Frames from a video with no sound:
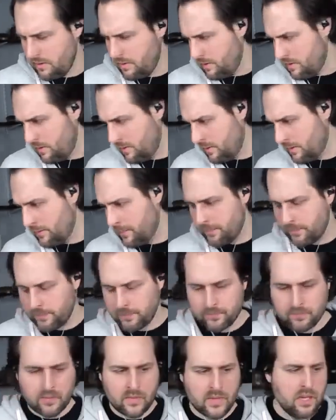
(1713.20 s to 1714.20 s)
So
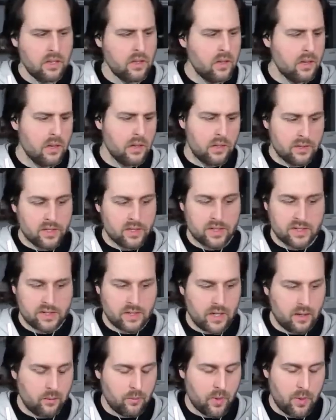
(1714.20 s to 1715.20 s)
this
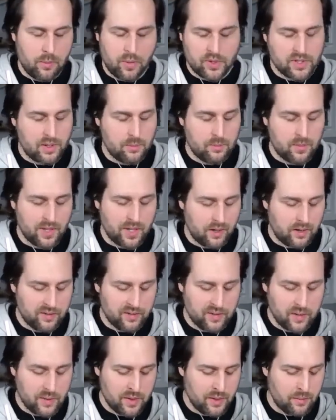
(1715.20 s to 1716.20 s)
one person I'm
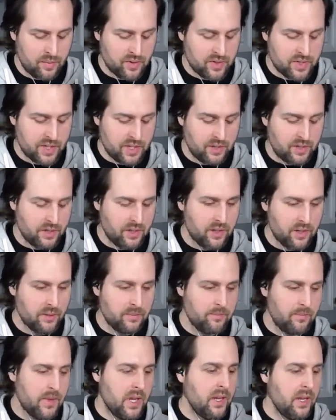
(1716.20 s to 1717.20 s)
thinking of in particular,
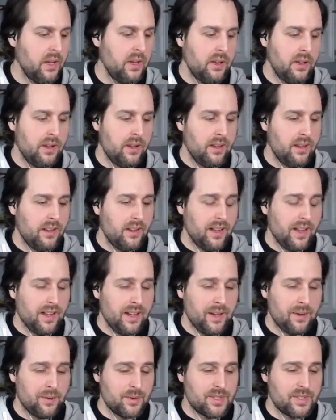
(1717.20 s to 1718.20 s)

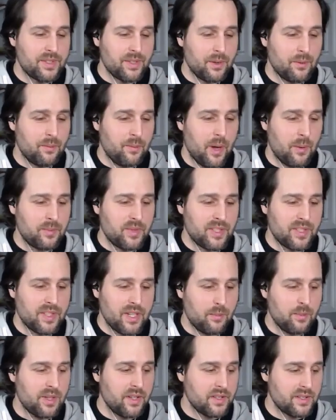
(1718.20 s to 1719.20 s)
he was so pumped to
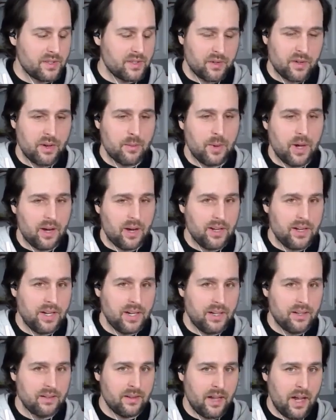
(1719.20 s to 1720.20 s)
tell me the story about
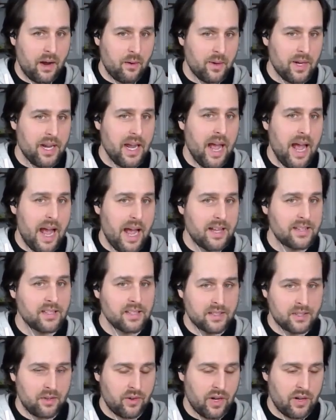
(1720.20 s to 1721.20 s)
how he has
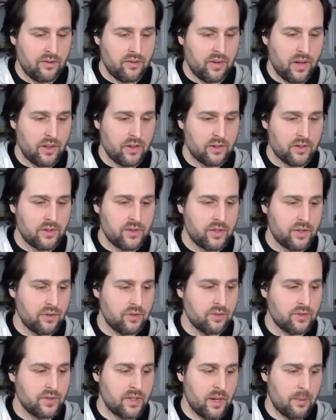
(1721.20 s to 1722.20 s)
his grandfather's
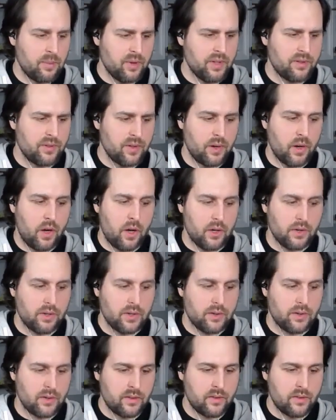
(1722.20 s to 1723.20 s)
shoes. I believe they're
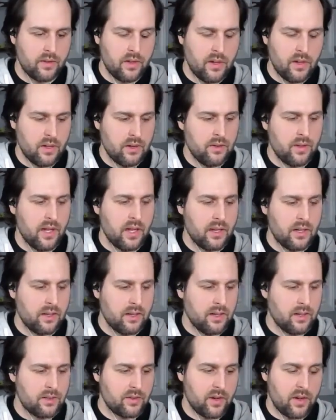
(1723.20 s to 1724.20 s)
Aldens that
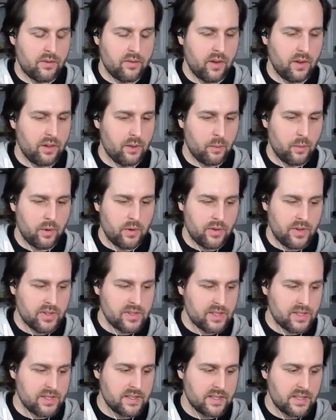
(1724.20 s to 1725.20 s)
his grandfather wore in the
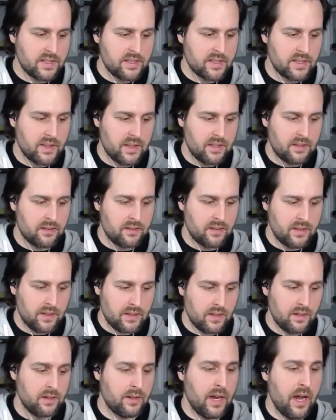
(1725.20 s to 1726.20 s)
60s, and
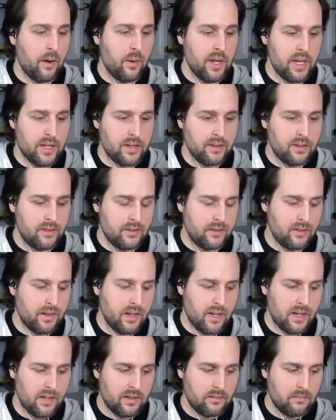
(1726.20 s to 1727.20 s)
they're now his,
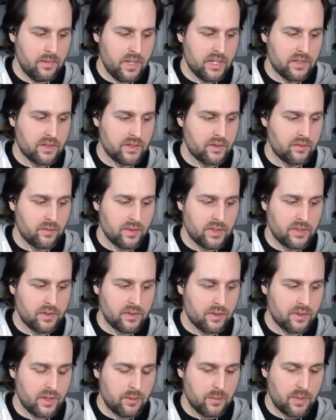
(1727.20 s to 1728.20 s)
and he's just
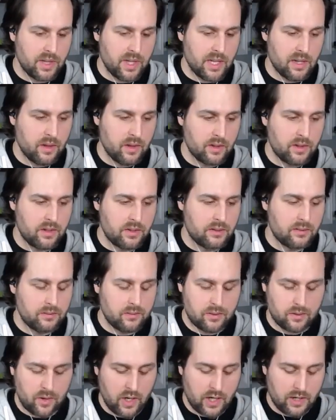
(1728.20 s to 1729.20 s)
resold them, and they look
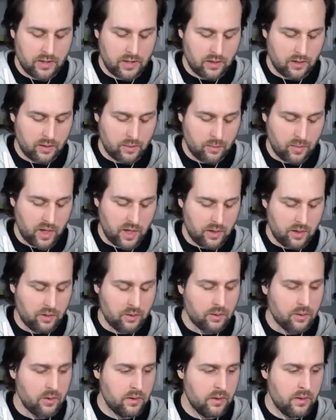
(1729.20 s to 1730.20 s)
great. They look brand new.
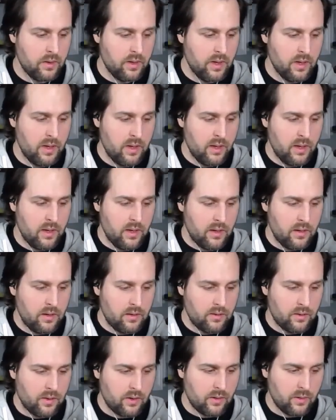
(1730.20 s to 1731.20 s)

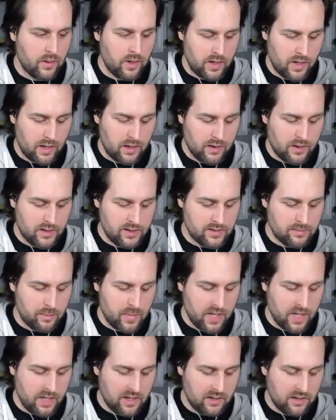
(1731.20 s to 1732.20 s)
So these
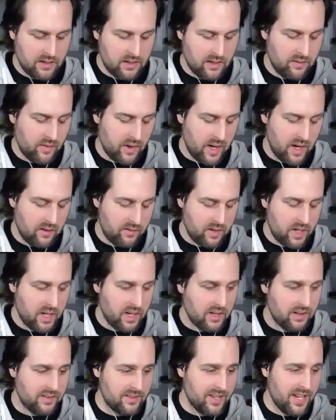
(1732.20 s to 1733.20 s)
might, if I have
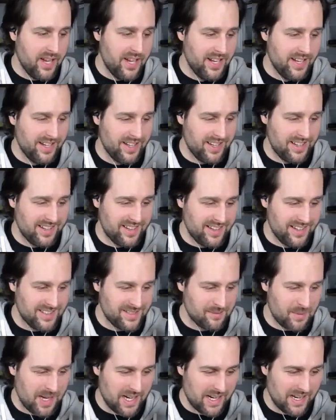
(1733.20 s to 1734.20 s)
kids, these
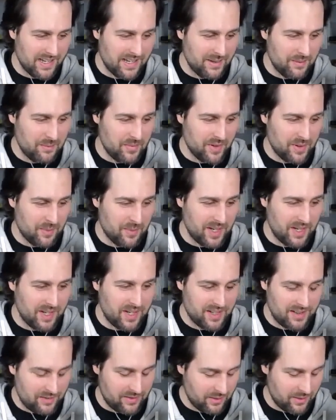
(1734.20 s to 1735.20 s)
might end up with my
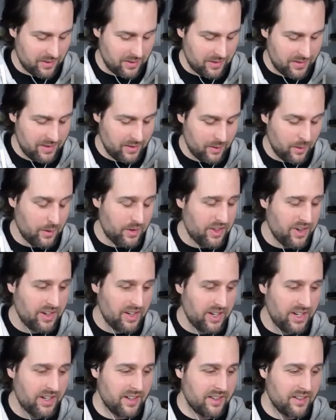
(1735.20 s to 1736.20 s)
kids or their
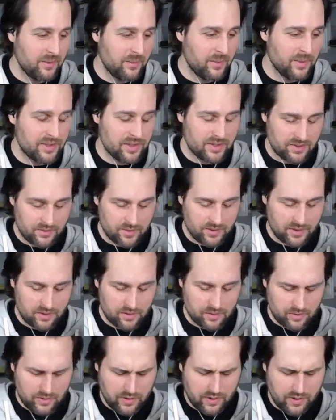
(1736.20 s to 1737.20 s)
kids, which is a really
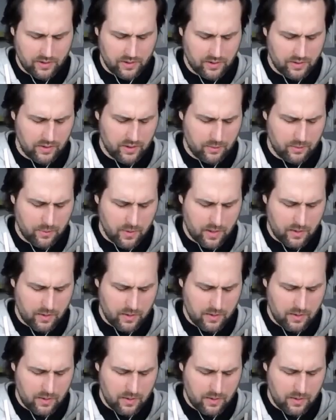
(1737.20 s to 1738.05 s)
cool thing to think about.